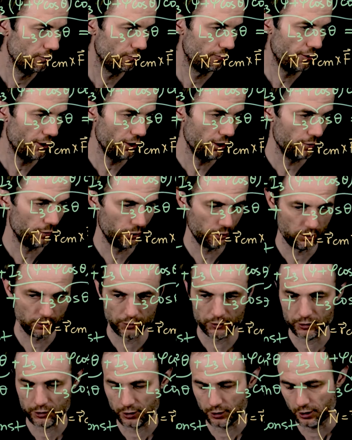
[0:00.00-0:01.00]

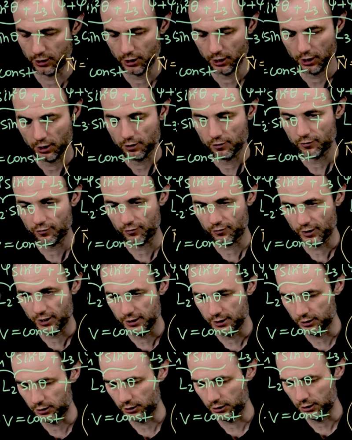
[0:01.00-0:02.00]
variables.
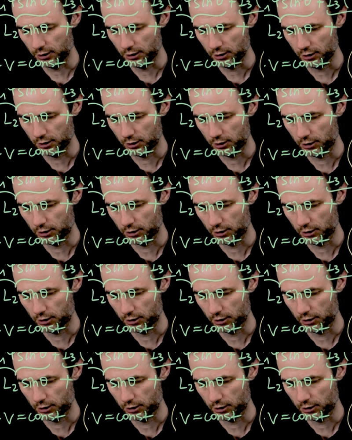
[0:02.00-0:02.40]
Finally,